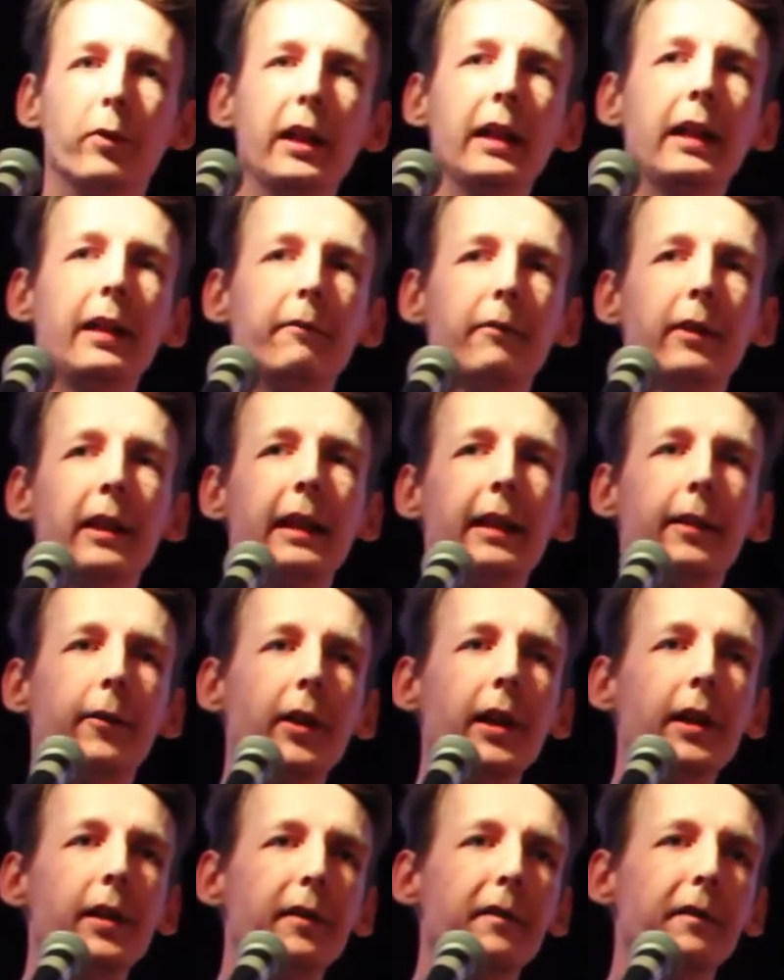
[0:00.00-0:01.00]
really, really
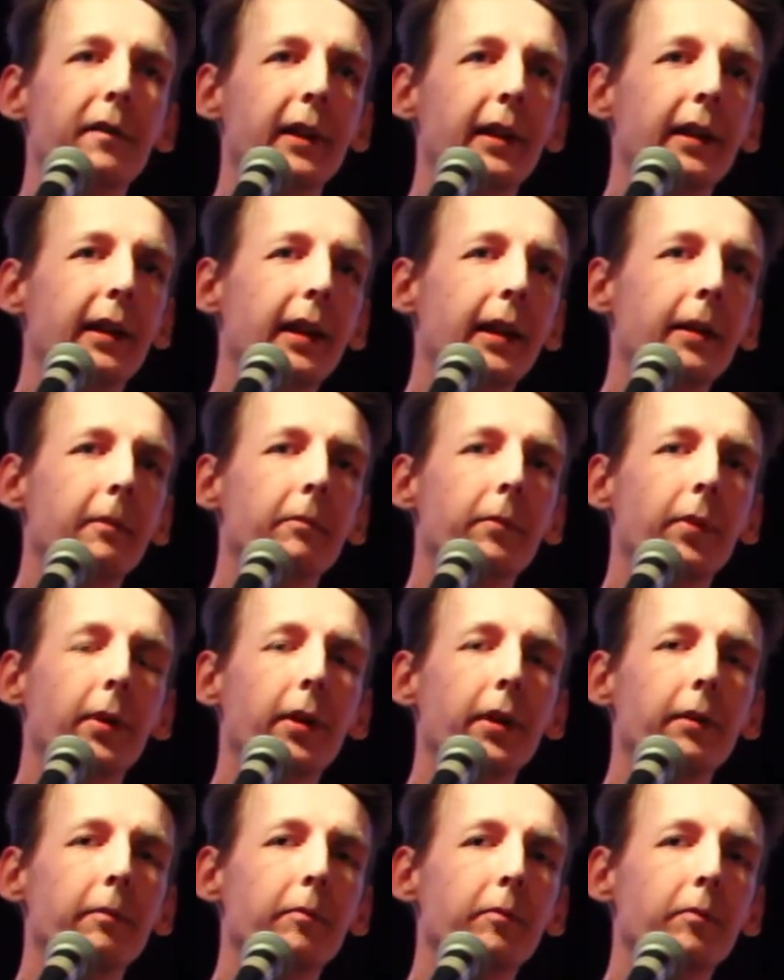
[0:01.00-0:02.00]
crazy thinking,
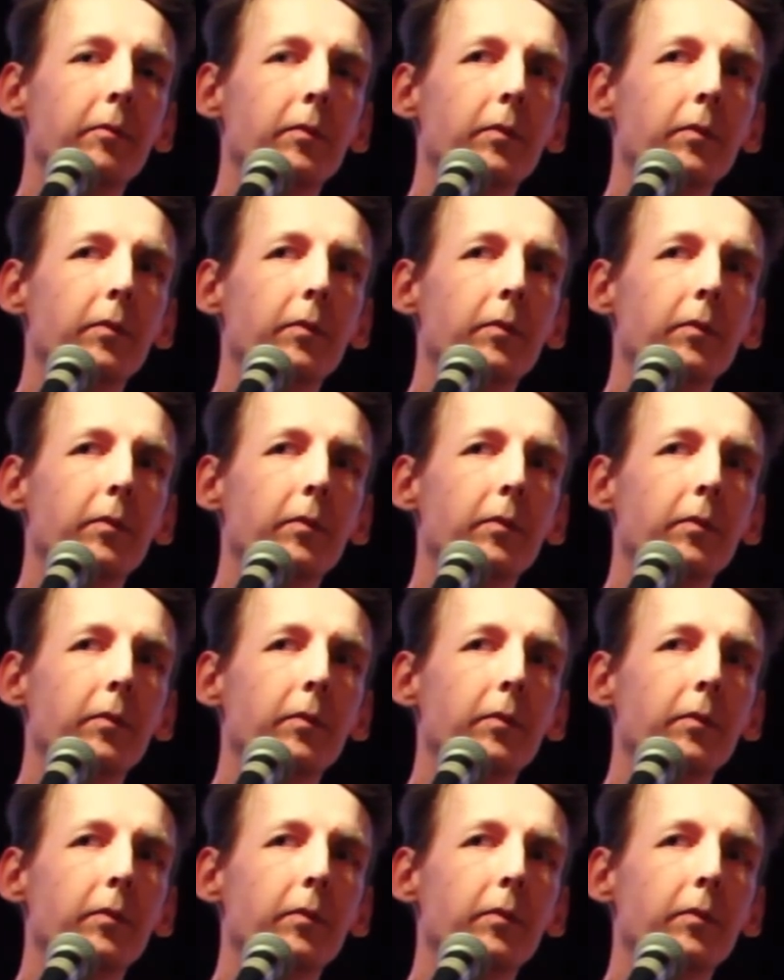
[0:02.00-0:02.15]
but